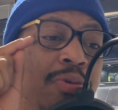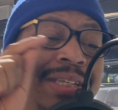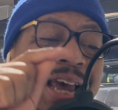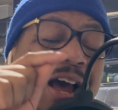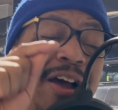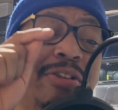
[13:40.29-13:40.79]
to
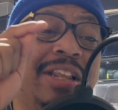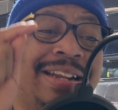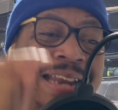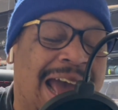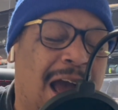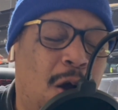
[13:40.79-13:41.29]
tell the
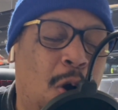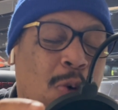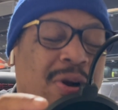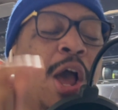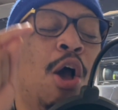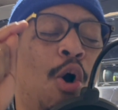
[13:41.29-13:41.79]
dude
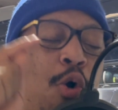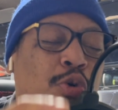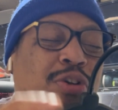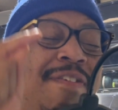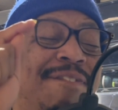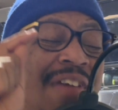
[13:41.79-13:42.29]

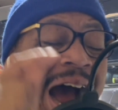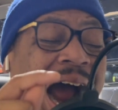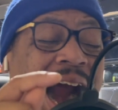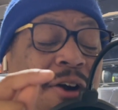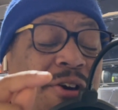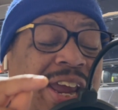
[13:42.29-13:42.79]
who's
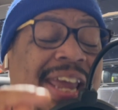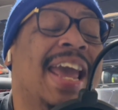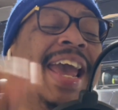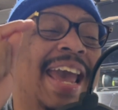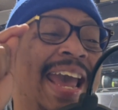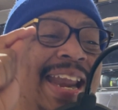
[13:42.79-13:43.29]
firing
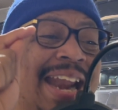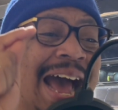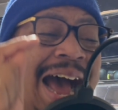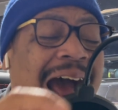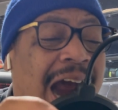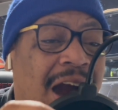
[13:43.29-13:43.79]
and
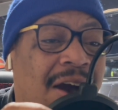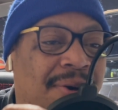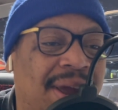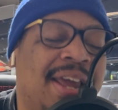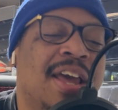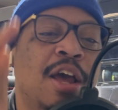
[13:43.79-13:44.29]

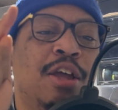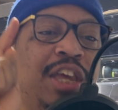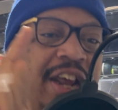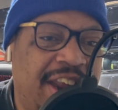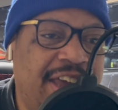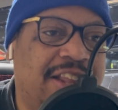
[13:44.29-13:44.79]
hiring, you
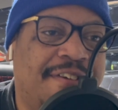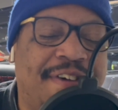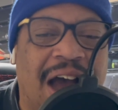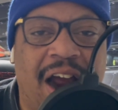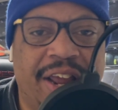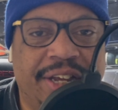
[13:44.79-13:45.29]
need to
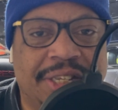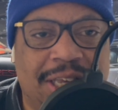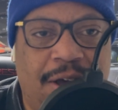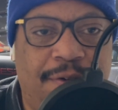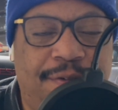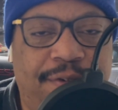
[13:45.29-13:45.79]
fire
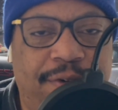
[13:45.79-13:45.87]
yourself.